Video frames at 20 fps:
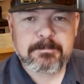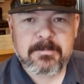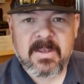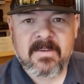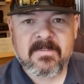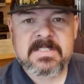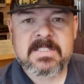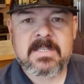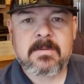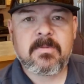
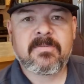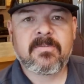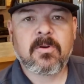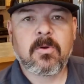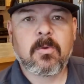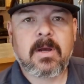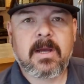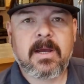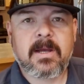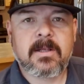haven't seen me for a
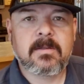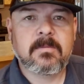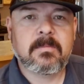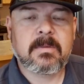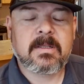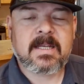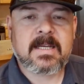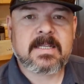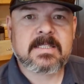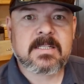while. My
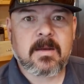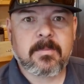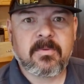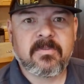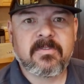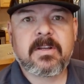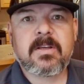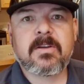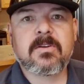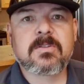last couple
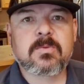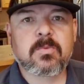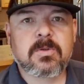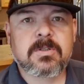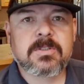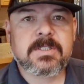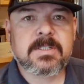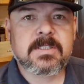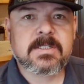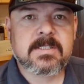videos were
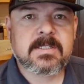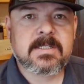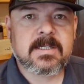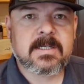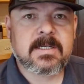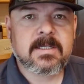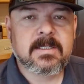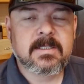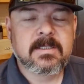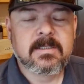just
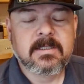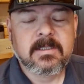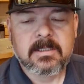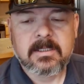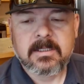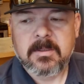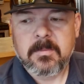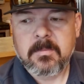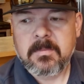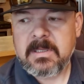
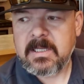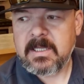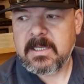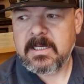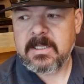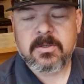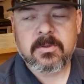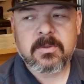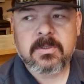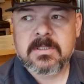me
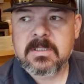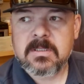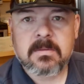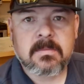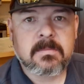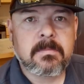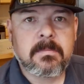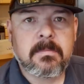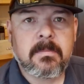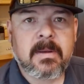doing
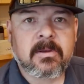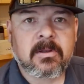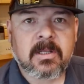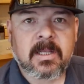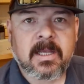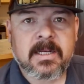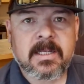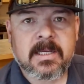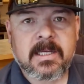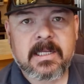some mountain
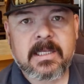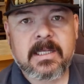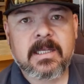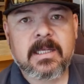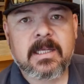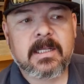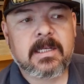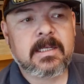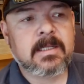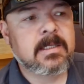lion hunting
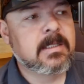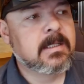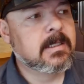and